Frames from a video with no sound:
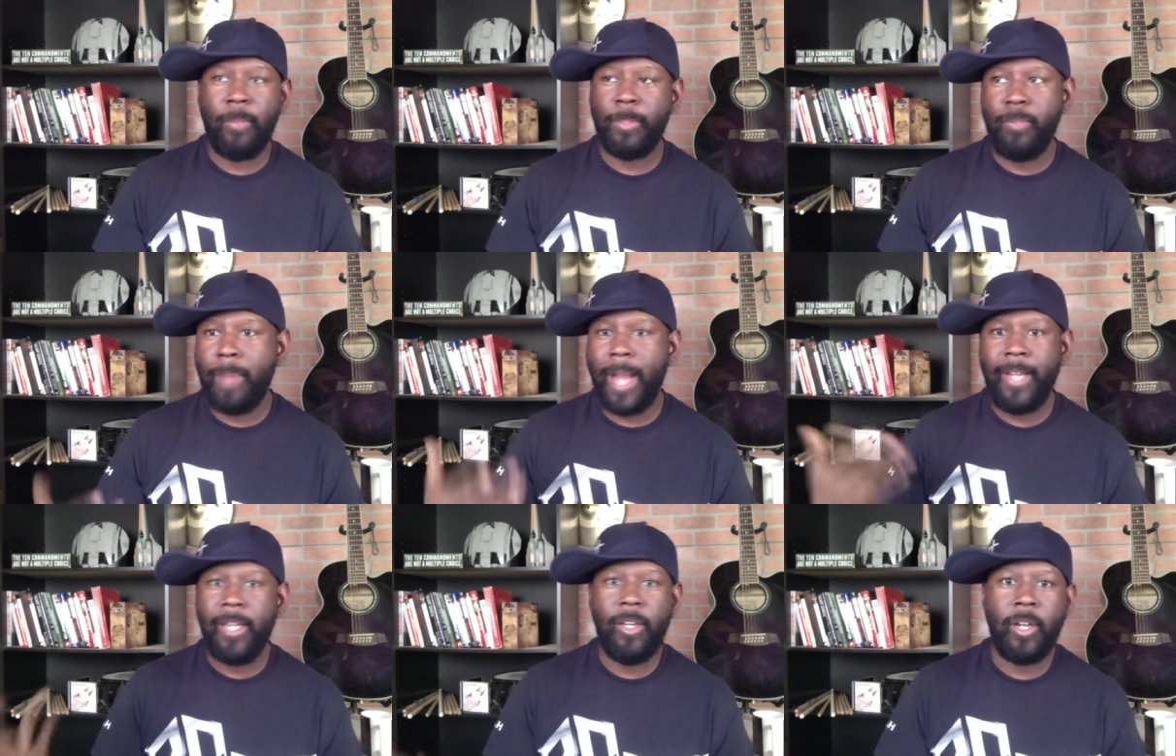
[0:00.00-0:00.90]
but you might need
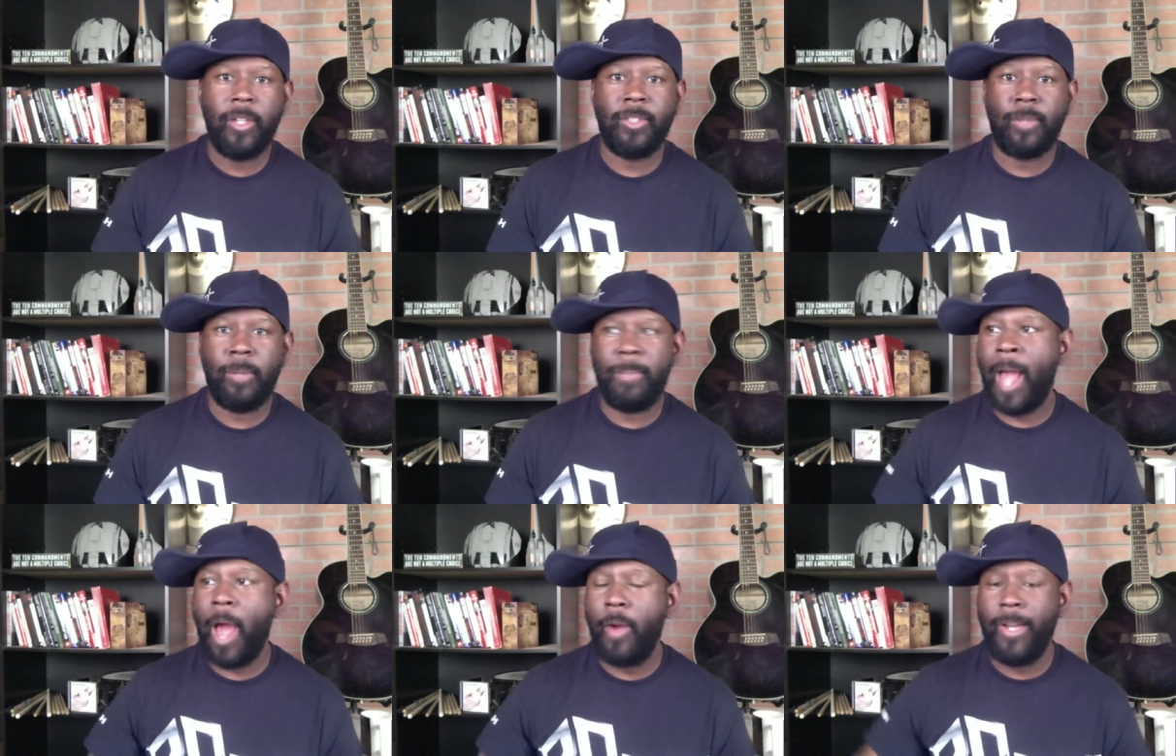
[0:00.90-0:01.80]
to learn something about
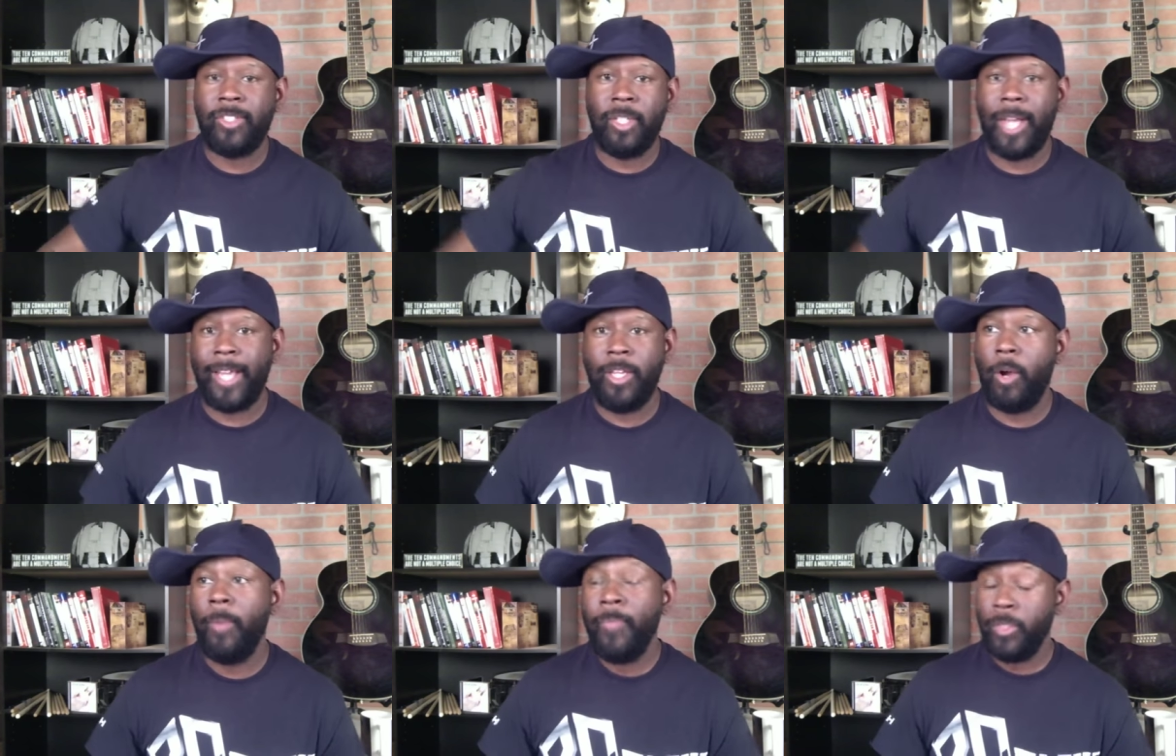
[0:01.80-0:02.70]
how it is to like you
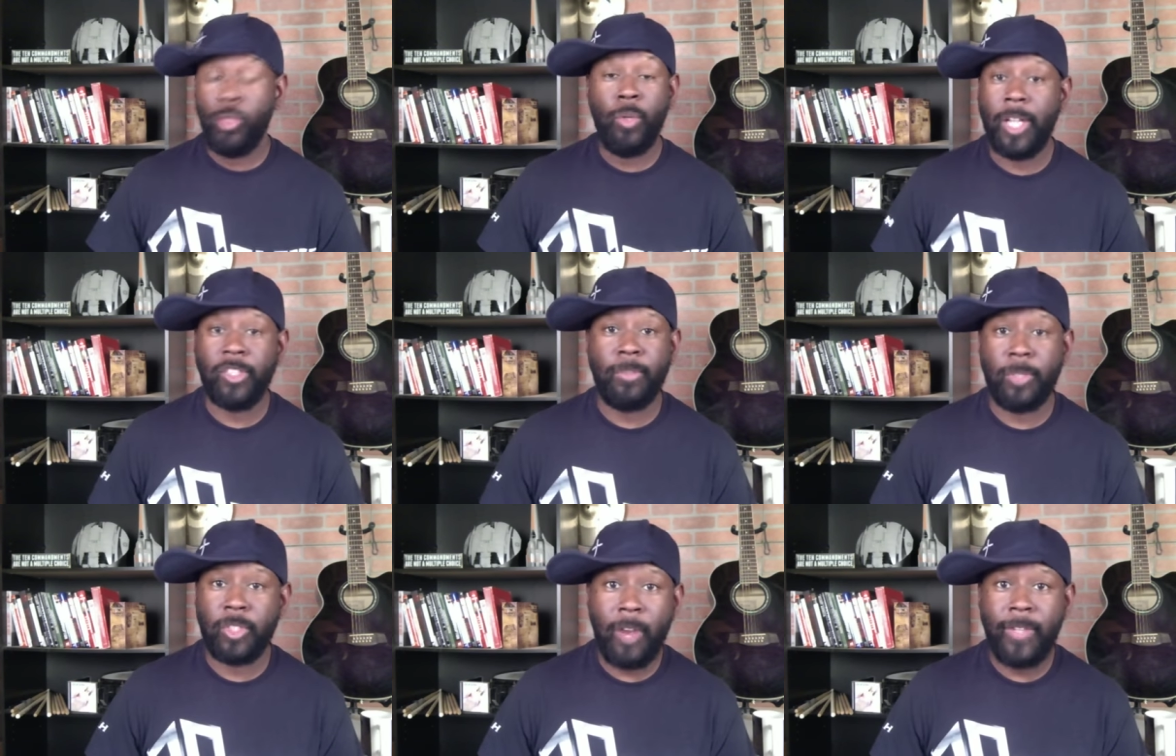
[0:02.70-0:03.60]
know do customer
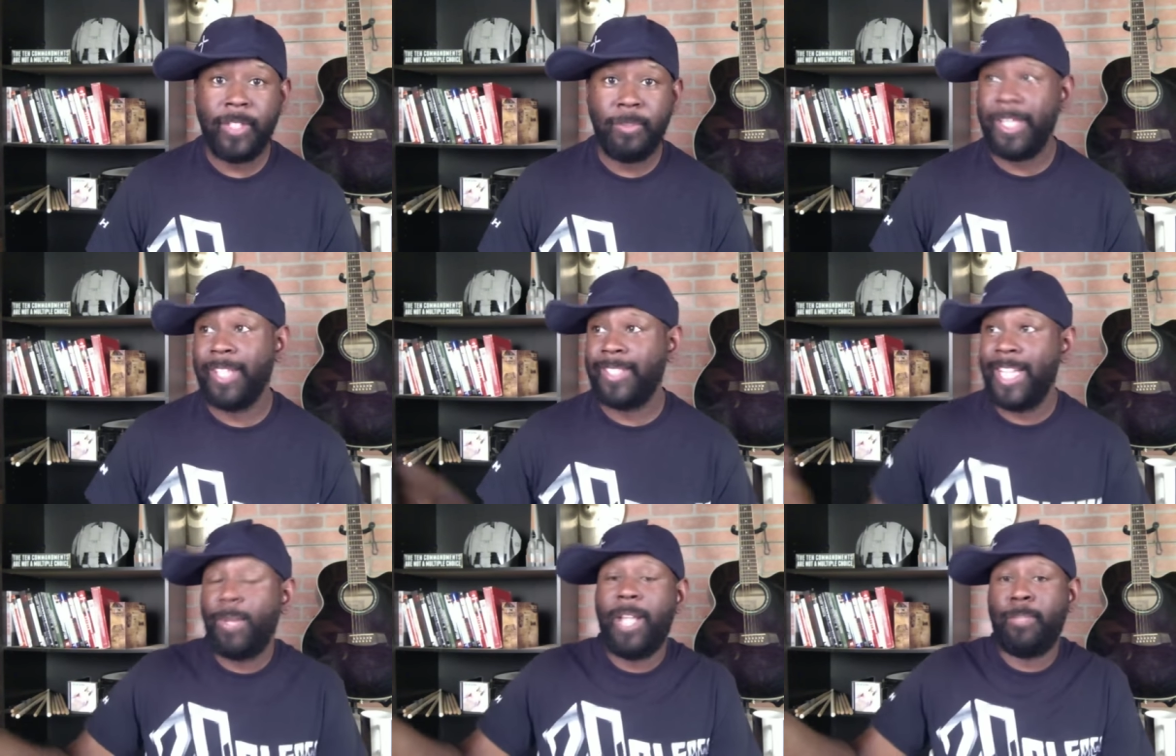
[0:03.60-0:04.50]
service because that's
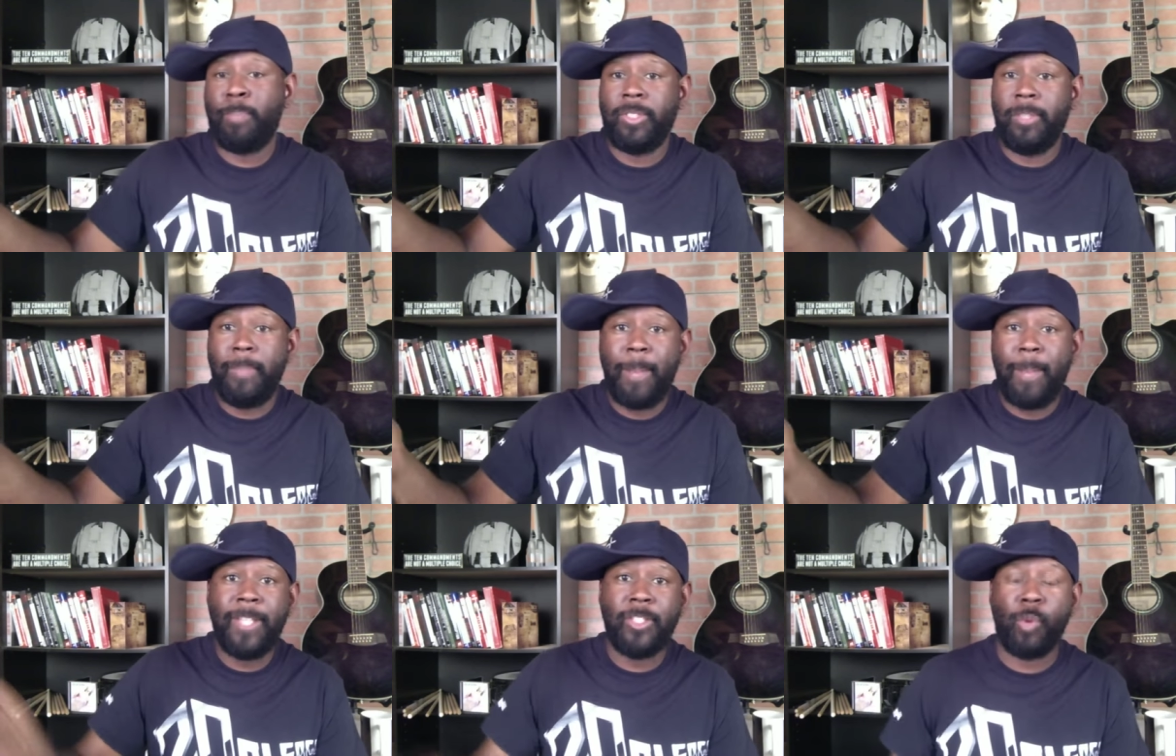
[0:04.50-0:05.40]
what that person made a
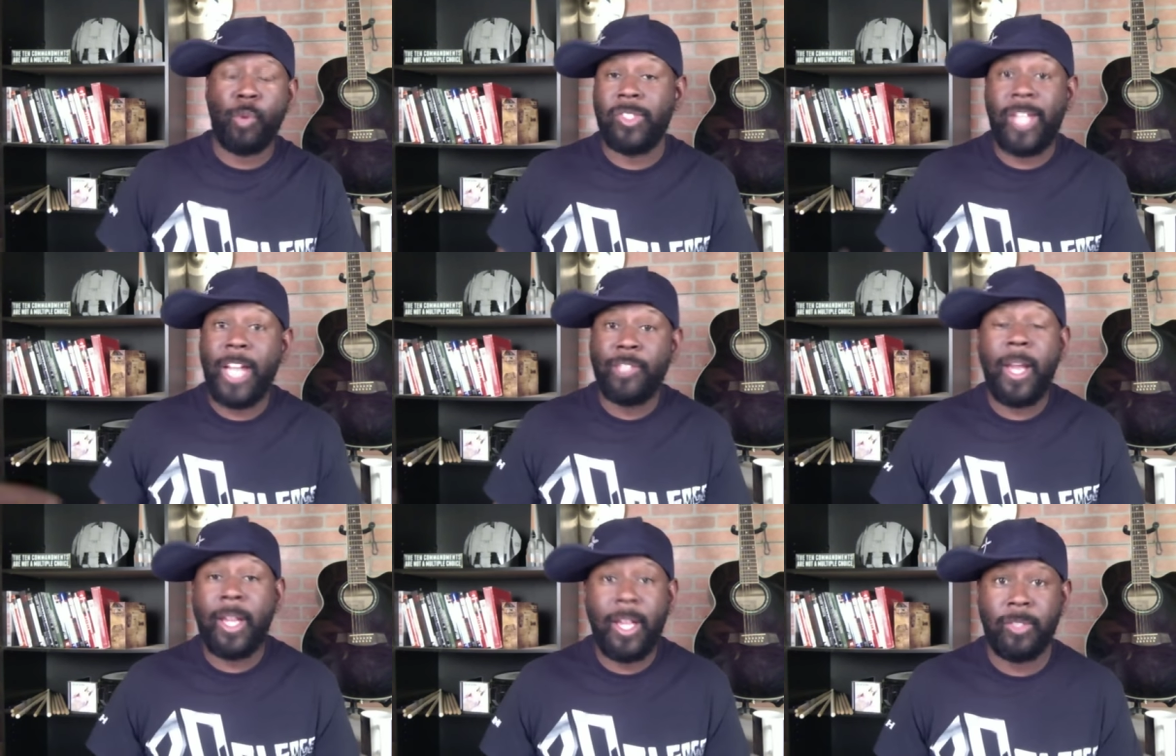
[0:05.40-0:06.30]
business for to satisfy
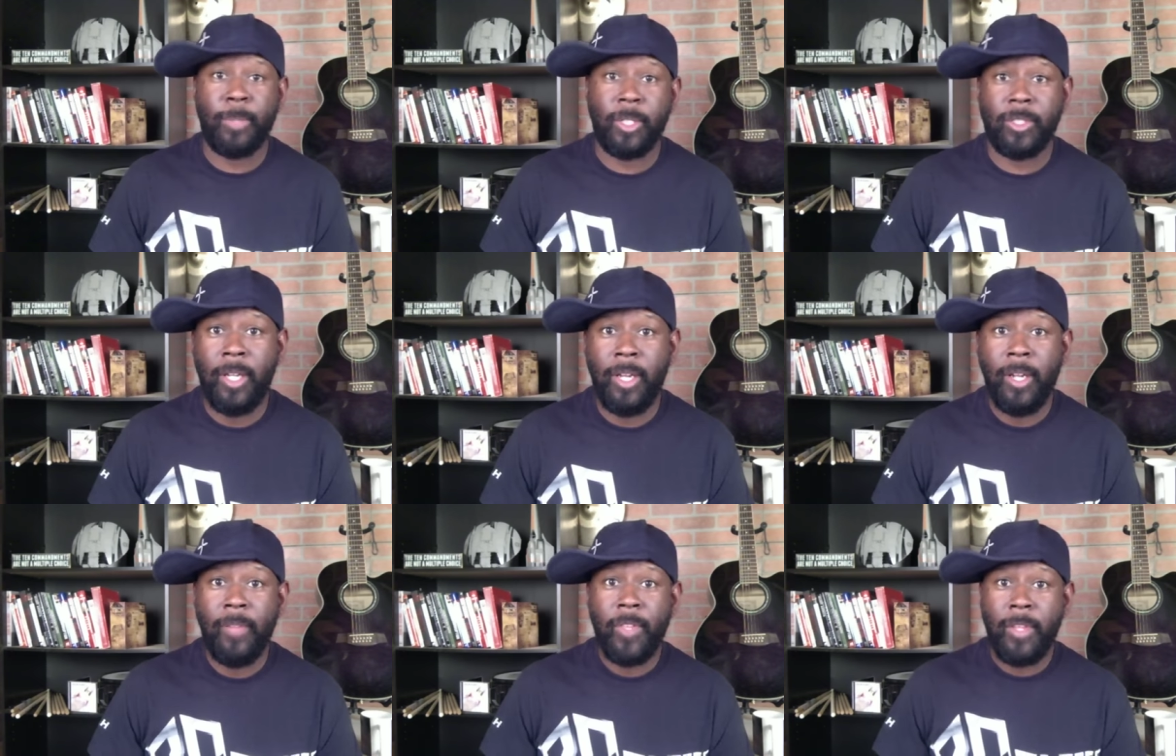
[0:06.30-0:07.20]
customers.
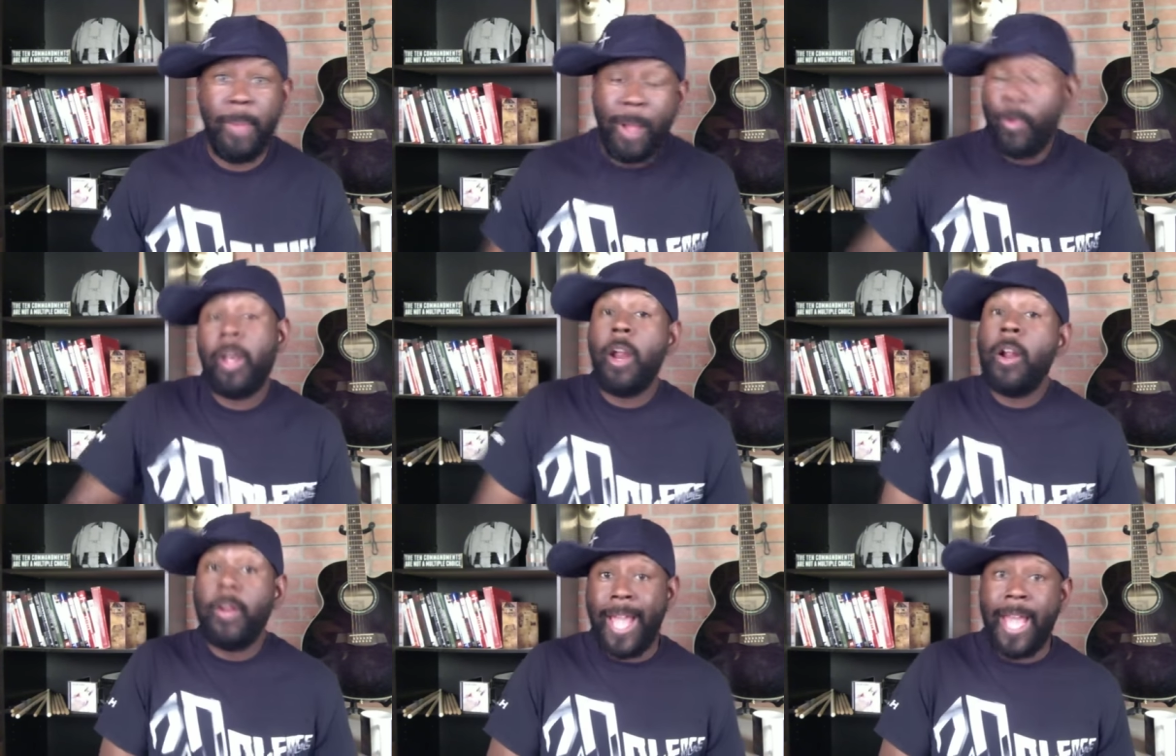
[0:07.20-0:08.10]
Yeah. You might want to learn
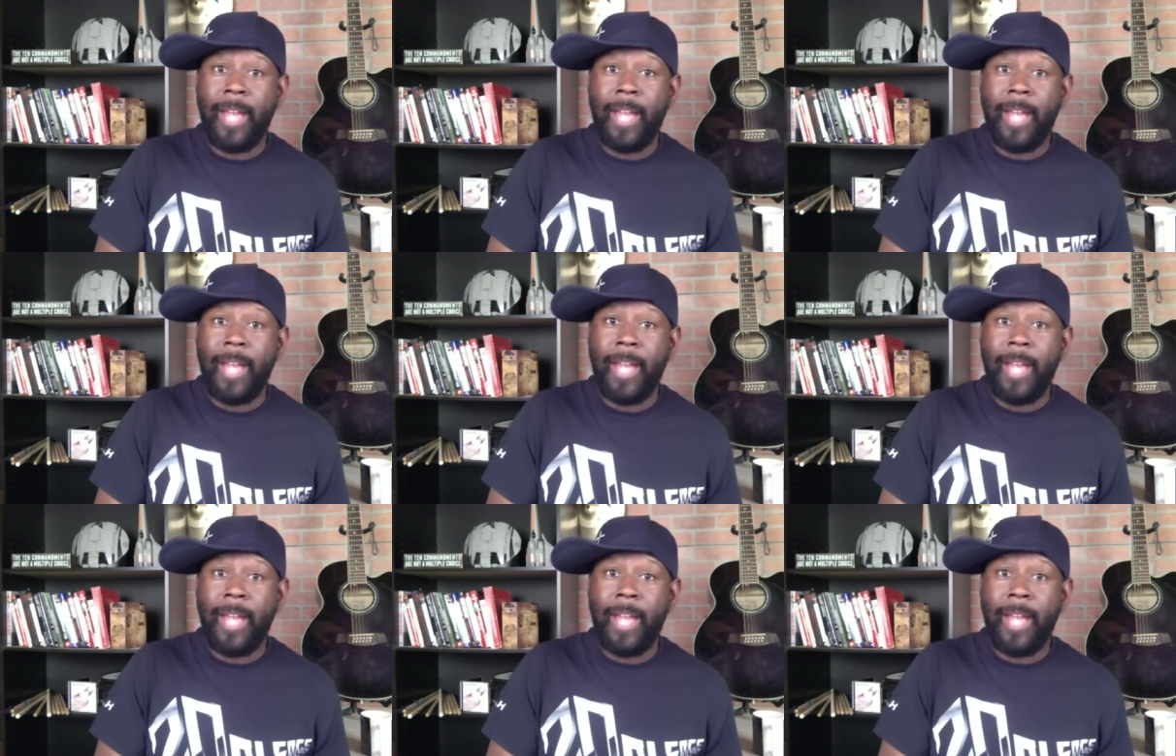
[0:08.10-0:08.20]
that.